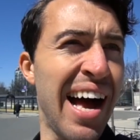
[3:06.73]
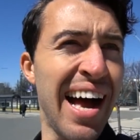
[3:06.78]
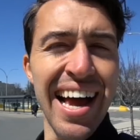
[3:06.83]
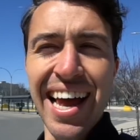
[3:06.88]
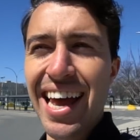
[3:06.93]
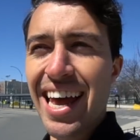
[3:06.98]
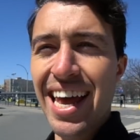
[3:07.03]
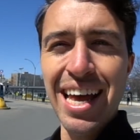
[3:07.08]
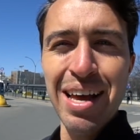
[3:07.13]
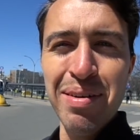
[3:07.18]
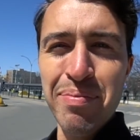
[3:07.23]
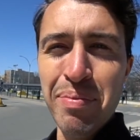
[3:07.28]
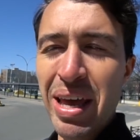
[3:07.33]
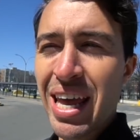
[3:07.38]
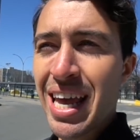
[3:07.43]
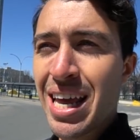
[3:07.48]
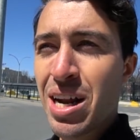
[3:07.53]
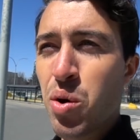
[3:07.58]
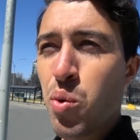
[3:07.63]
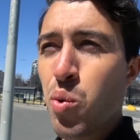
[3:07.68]
I am
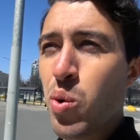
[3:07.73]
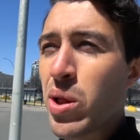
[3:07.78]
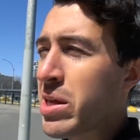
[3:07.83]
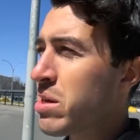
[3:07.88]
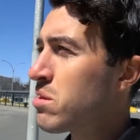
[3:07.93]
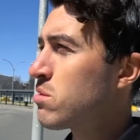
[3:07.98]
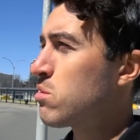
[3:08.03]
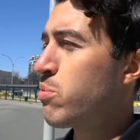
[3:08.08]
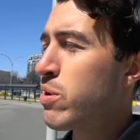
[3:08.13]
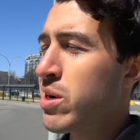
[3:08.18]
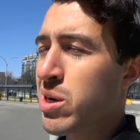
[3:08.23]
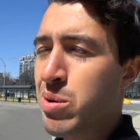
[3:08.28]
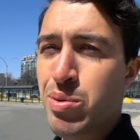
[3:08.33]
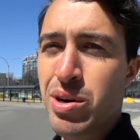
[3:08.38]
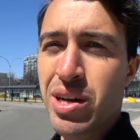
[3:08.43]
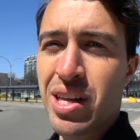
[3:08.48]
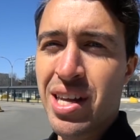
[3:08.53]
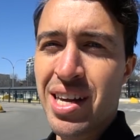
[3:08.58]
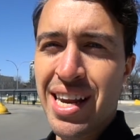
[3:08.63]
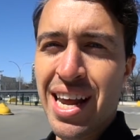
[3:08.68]
in Williamsburg,
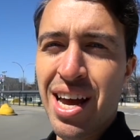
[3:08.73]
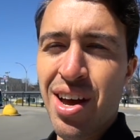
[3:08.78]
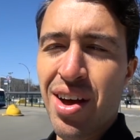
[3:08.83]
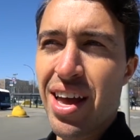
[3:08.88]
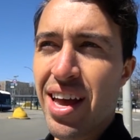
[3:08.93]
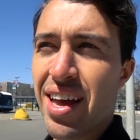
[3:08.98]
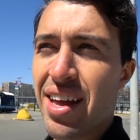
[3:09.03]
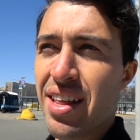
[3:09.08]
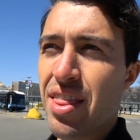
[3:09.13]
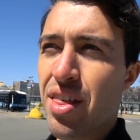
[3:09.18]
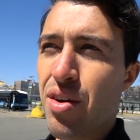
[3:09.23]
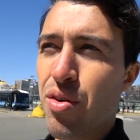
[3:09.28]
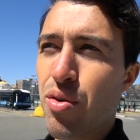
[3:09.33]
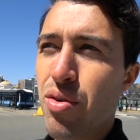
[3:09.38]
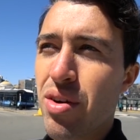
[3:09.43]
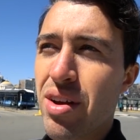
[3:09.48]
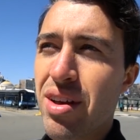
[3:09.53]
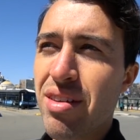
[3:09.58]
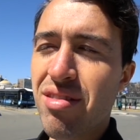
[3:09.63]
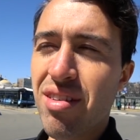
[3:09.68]
Brooklyn now, and the
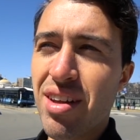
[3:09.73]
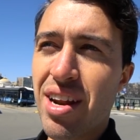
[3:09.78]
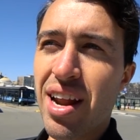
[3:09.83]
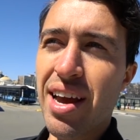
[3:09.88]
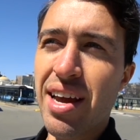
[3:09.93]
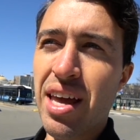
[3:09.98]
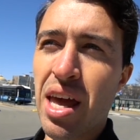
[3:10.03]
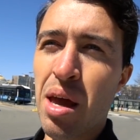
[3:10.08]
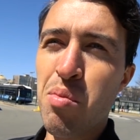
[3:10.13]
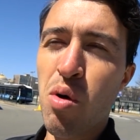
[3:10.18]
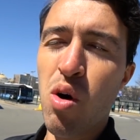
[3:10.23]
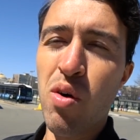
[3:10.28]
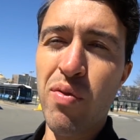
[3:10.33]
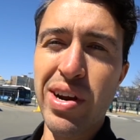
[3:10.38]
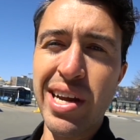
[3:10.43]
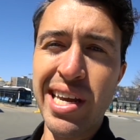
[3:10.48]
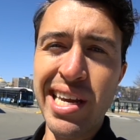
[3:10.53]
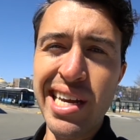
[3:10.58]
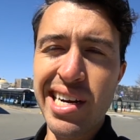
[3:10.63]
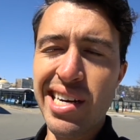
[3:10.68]
reason I came
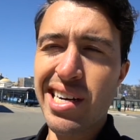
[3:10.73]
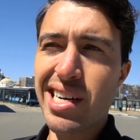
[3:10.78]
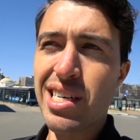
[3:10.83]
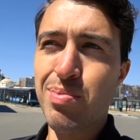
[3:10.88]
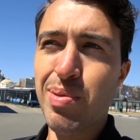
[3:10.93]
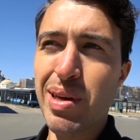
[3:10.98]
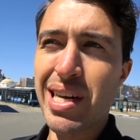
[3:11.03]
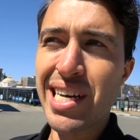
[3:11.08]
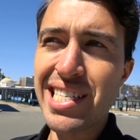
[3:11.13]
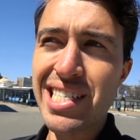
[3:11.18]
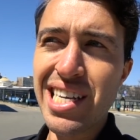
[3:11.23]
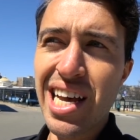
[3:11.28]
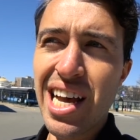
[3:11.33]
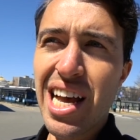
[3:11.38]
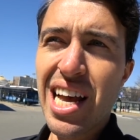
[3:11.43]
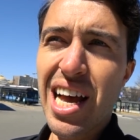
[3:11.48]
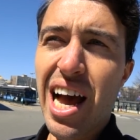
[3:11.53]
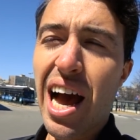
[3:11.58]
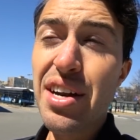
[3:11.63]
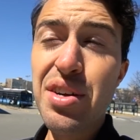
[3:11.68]
over here is because
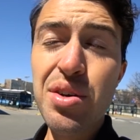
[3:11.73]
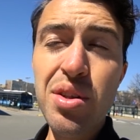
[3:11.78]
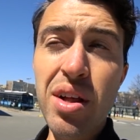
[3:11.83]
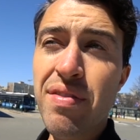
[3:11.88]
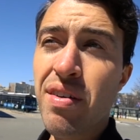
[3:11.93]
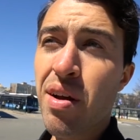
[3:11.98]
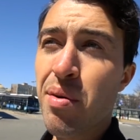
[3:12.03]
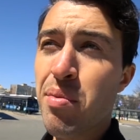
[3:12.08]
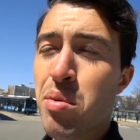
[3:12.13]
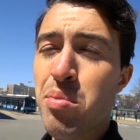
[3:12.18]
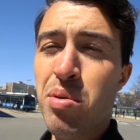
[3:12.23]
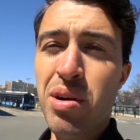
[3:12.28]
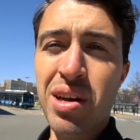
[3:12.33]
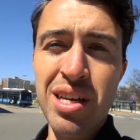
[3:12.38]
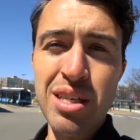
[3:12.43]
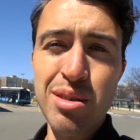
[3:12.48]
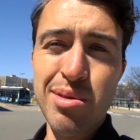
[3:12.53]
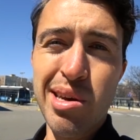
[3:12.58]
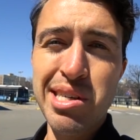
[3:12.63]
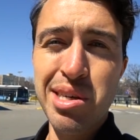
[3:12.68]
I do love coming to
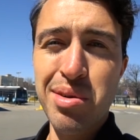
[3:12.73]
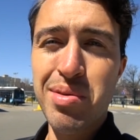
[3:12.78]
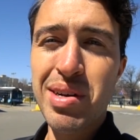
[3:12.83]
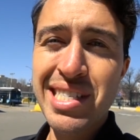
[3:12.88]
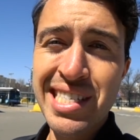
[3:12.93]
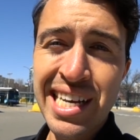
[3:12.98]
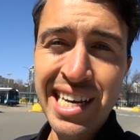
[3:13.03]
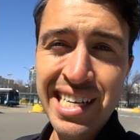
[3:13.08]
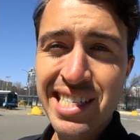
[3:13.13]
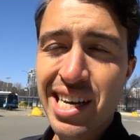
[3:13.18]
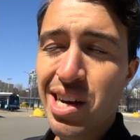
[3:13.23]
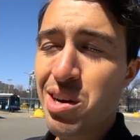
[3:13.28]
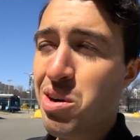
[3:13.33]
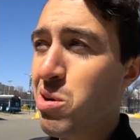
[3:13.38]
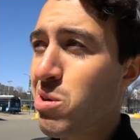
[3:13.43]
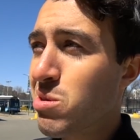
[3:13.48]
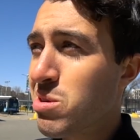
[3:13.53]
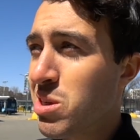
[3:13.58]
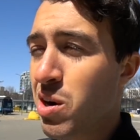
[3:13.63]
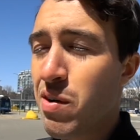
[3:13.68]
Brooklyn, especially when it's nice out.
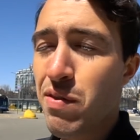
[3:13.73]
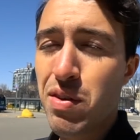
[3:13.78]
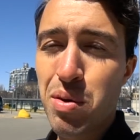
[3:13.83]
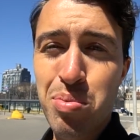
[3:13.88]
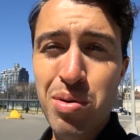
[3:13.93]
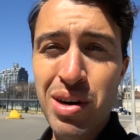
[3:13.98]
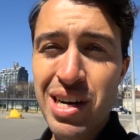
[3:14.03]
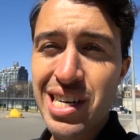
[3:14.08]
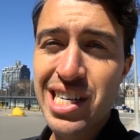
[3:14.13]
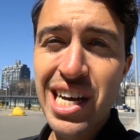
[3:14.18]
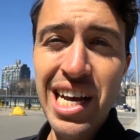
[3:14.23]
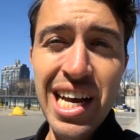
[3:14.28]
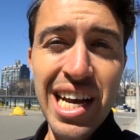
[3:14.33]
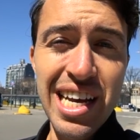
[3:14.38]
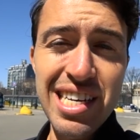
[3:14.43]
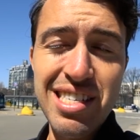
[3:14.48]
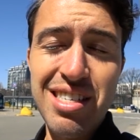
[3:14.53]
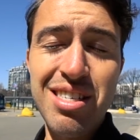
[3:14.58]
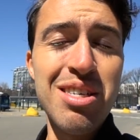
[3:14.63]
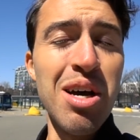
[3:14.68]
Cruising over the bridge
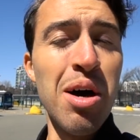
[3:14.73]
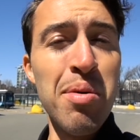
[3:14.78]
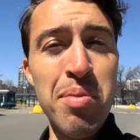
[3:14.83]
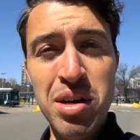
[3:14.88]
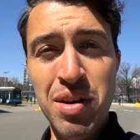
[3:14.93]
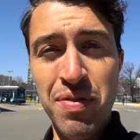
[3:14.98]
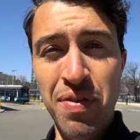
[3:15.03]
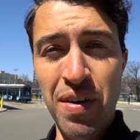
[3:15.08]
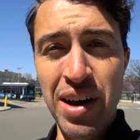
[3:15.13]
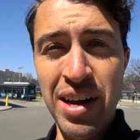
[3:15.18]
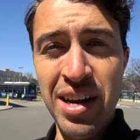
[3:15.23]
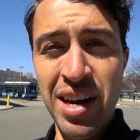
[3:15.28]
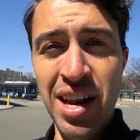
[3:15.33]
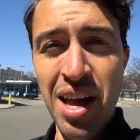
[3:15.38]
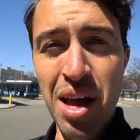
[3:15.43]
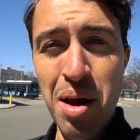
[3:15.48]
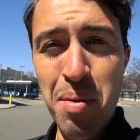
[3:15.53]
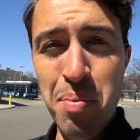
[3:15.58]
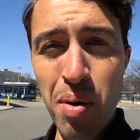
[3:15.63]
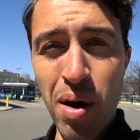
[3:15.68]
is so much
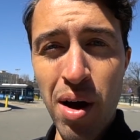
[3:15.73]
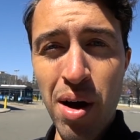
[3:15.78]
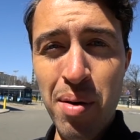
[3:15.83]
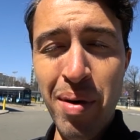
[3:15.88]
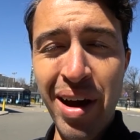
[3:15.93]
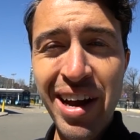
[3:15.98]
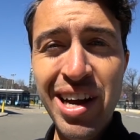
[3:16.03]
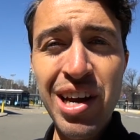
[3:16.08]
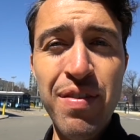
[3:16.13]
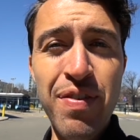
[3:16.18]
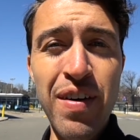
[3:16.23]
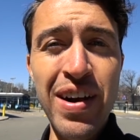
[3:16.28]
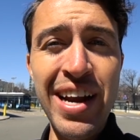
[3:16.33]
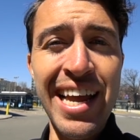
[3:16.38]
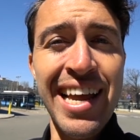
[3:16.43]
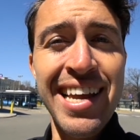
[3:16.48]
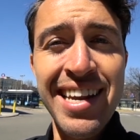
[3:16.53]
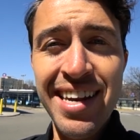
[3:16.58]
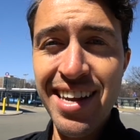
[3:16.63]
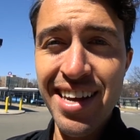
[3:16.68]
fun, but my good friend
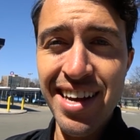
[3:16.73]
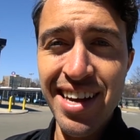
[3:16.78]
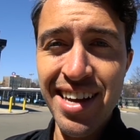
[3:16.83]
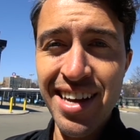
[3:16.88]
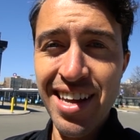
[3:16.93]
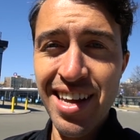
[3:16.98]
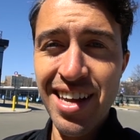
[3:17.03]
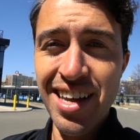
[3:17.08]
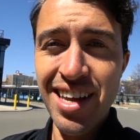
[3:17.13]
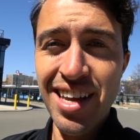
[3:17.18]
India